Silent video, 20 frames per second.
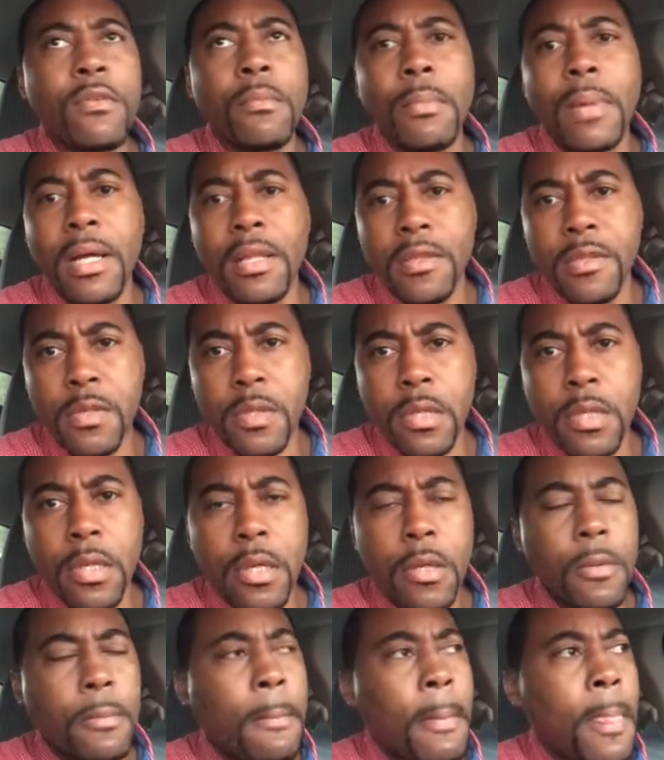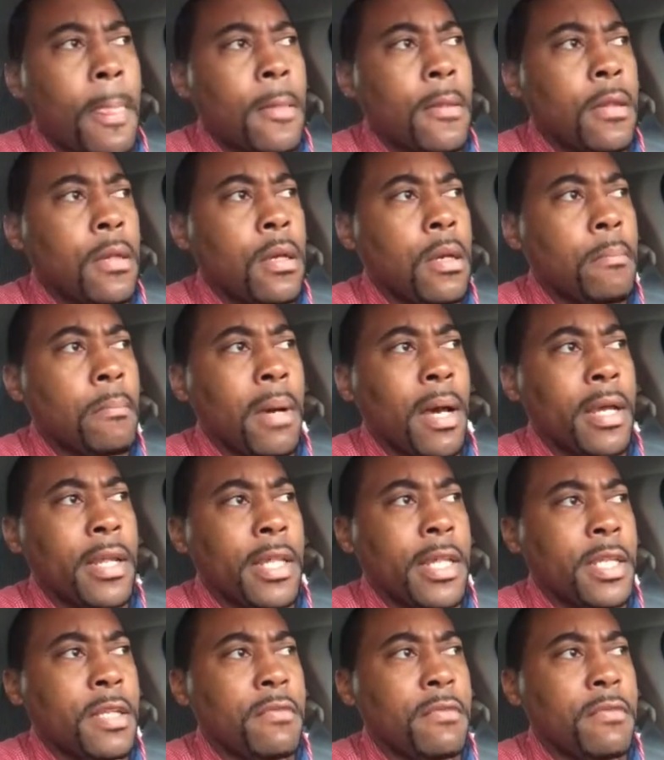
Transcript: months ago by an